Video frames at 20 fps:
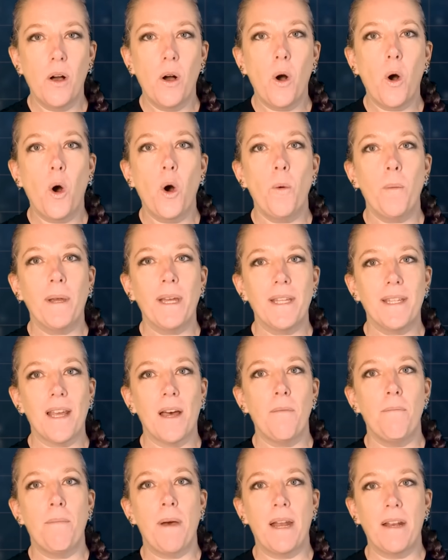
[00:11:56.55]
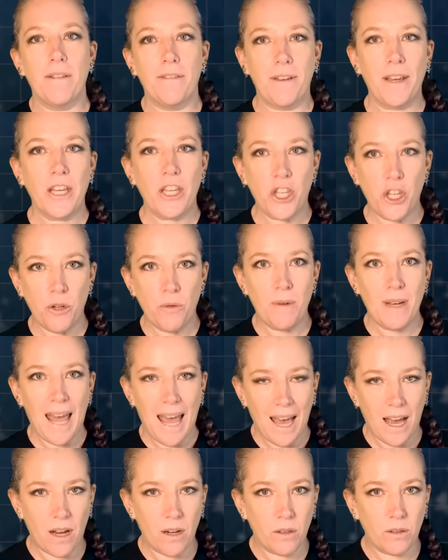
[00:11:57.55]
or because they'll benefit you
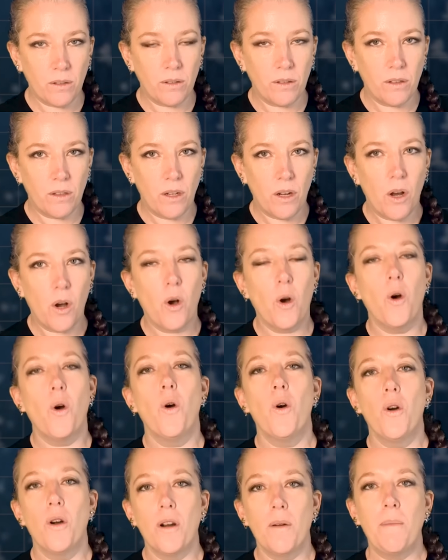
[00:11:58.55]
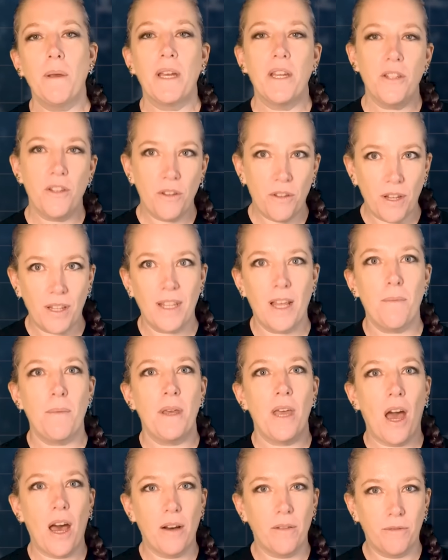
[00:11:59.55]
now, or because you think they'll be
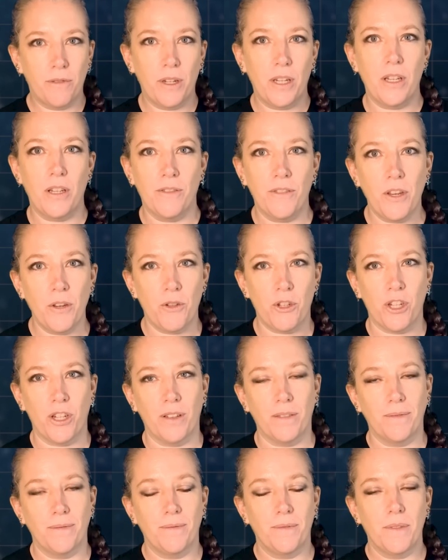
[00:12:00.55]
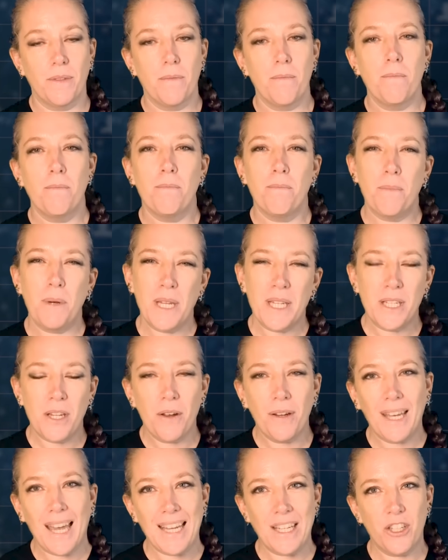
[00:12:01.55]
helpful in the future. But
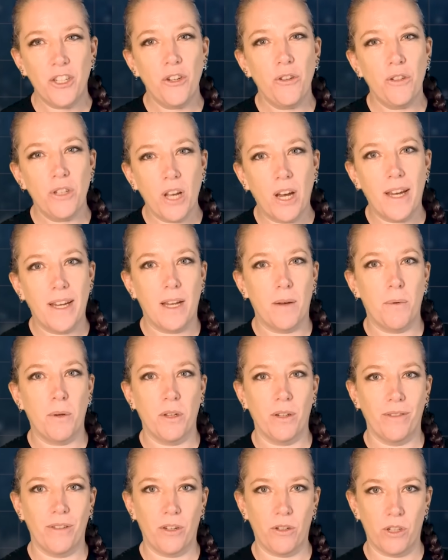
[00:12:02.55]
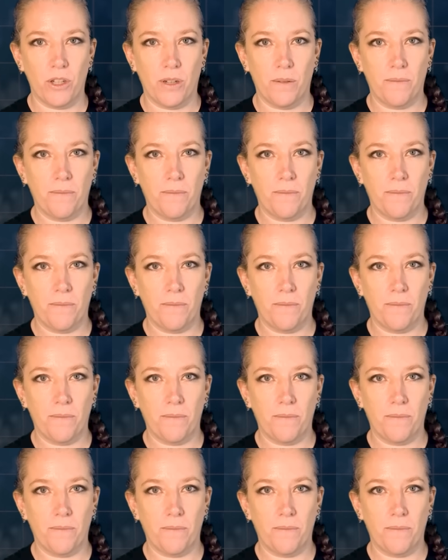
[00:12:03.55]
don't get too tied up on the future.